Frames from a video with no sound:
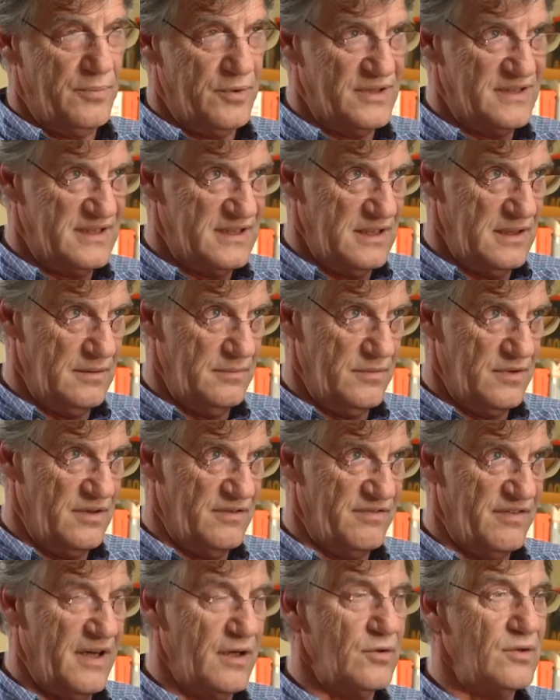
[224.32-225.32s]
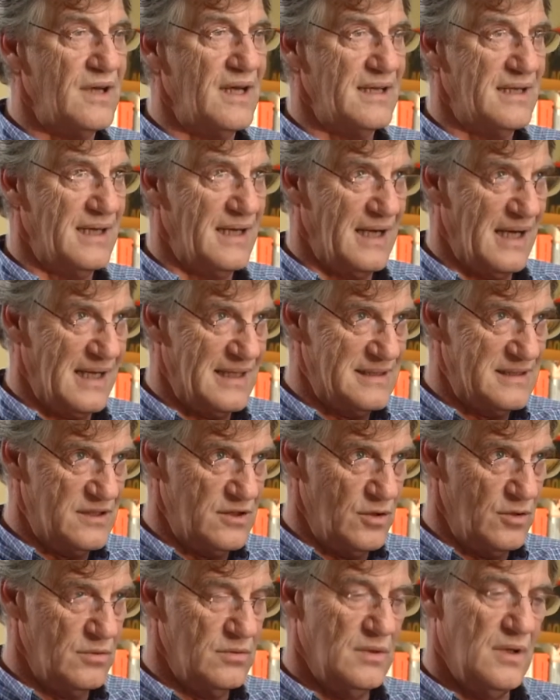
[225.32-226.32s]
possible to integrate a
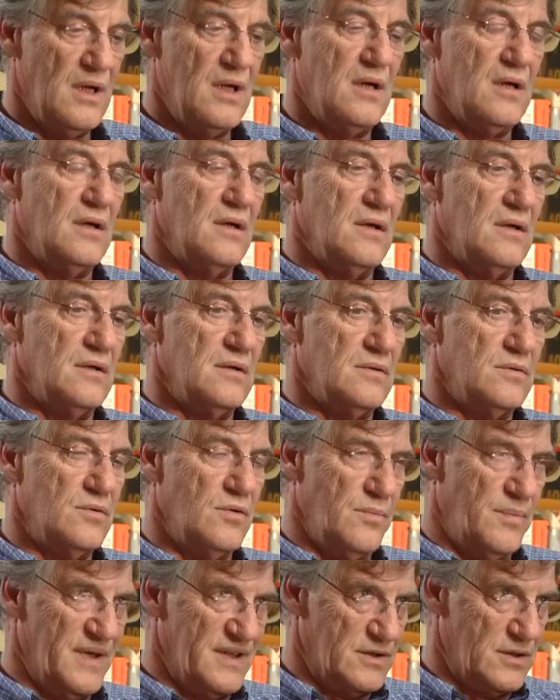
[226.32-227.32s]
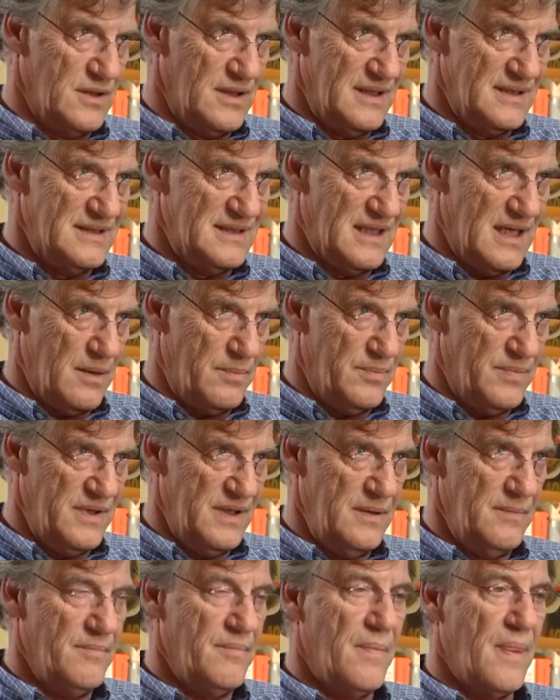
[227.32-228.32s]
person with
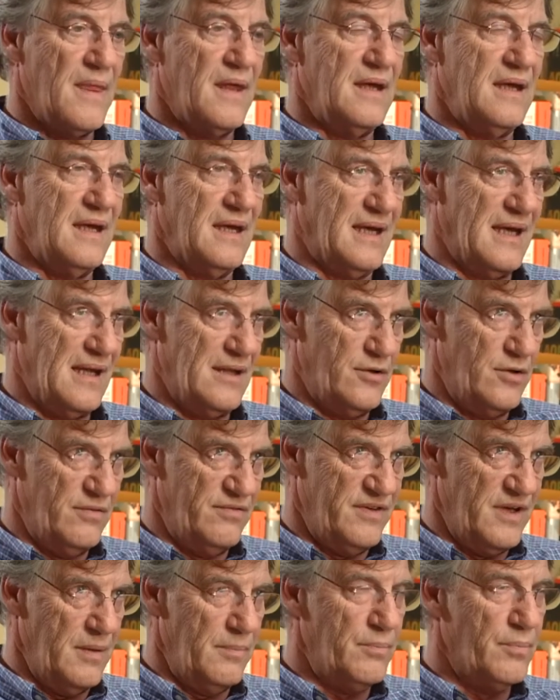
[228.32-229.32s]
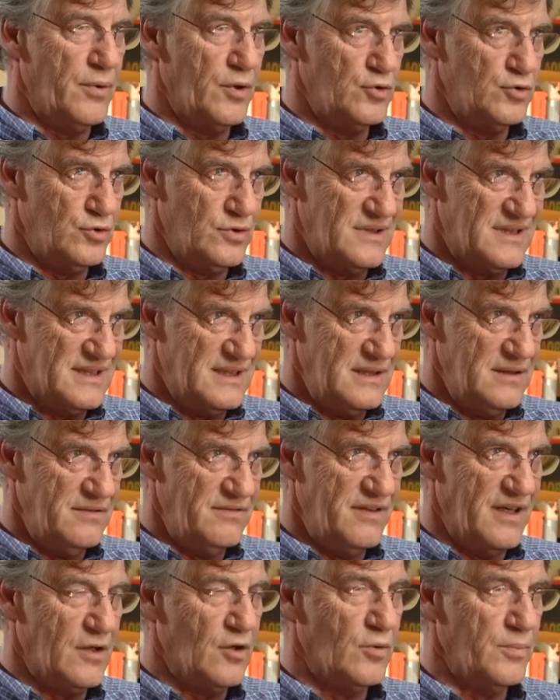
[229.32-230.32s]
disabilities, and then this person becomes
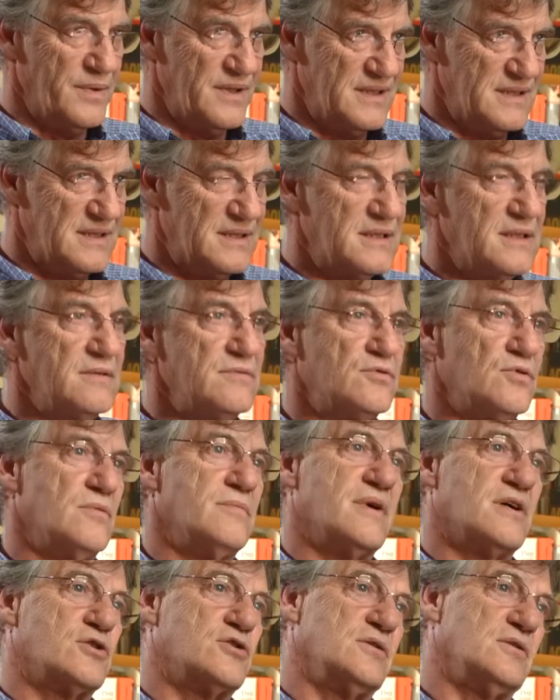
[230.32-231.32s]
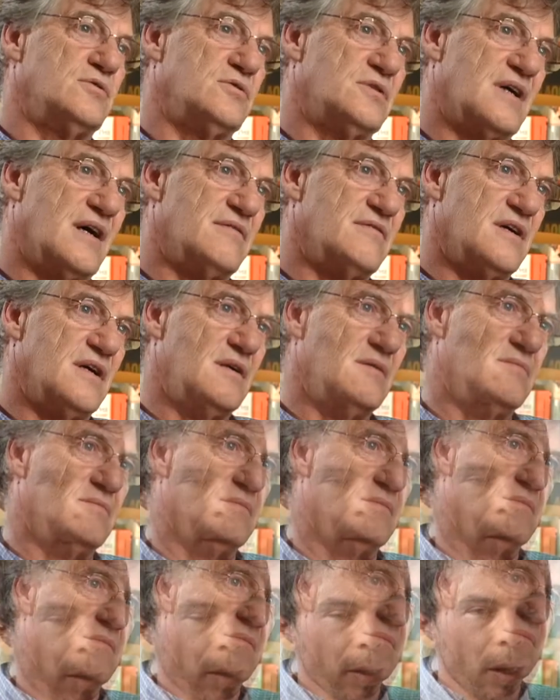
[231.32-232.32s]
productive and competitive.
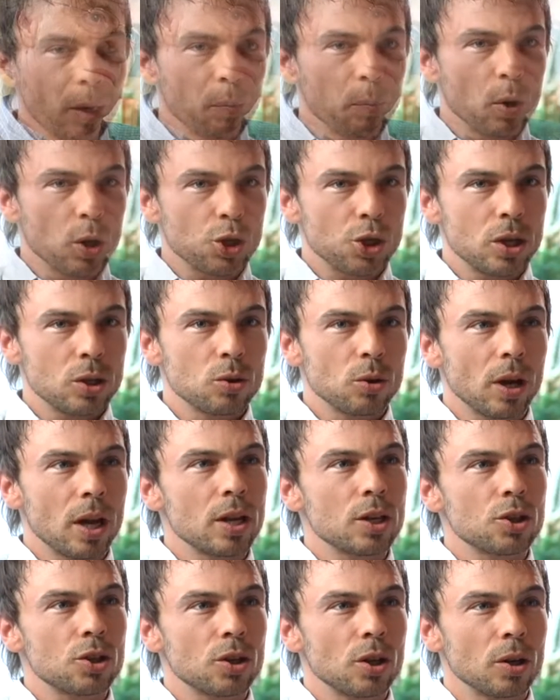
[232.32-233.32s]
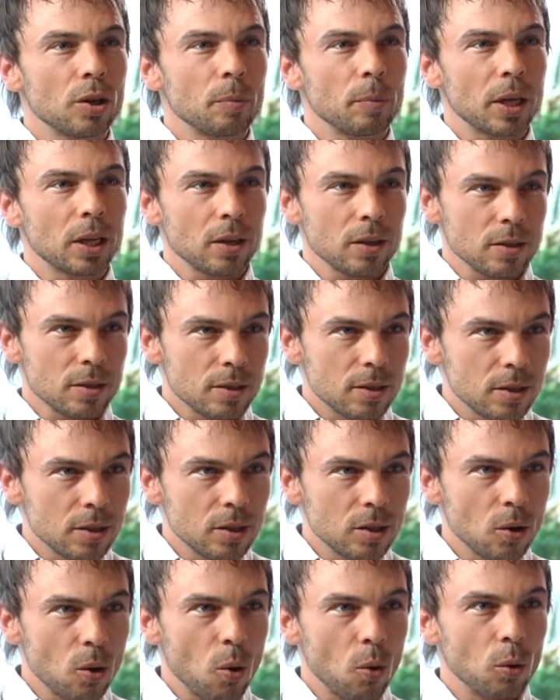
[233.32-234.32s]
In the Ranch Mackenzie project,
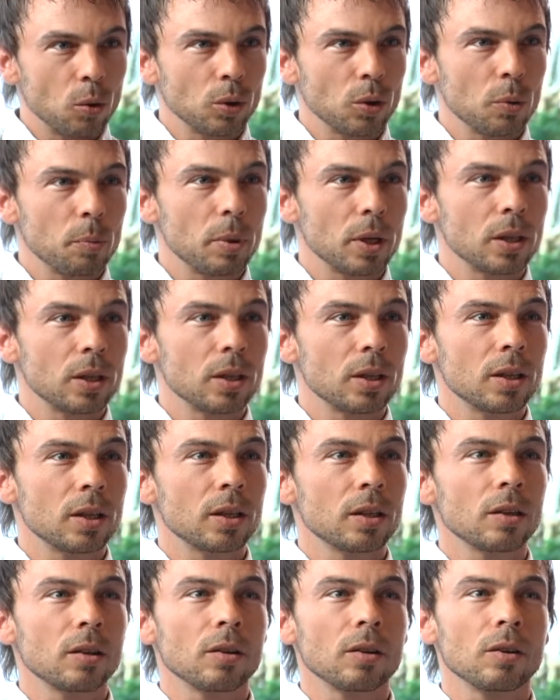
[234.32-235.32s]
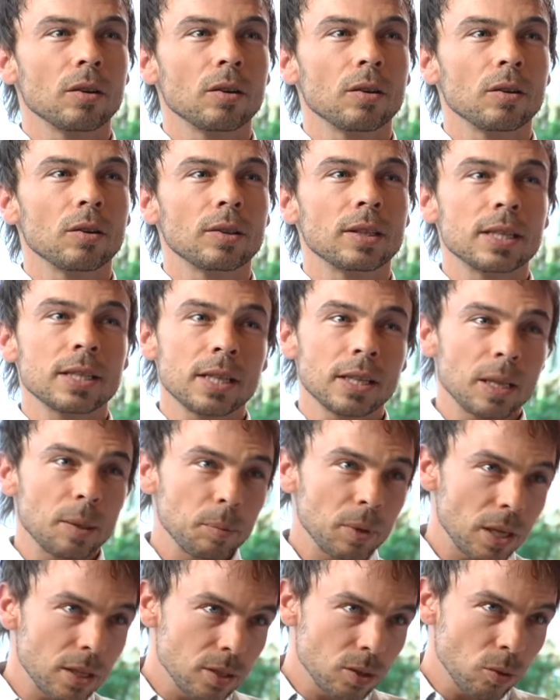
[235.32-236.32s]
we paid to
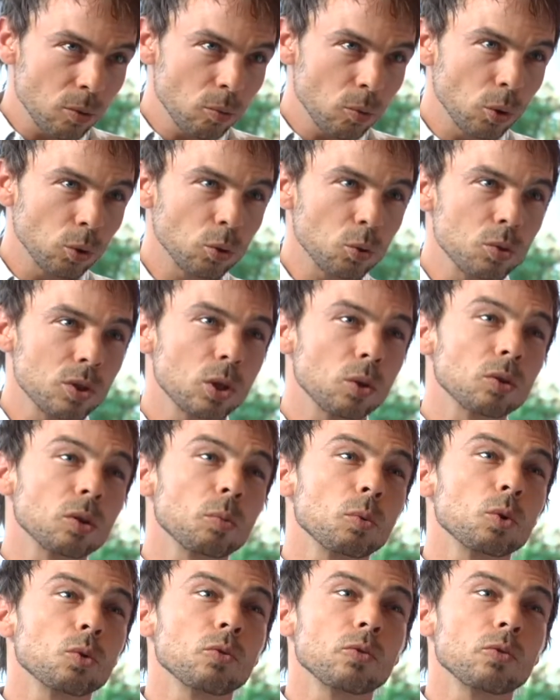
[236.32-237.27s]
adapt equipment.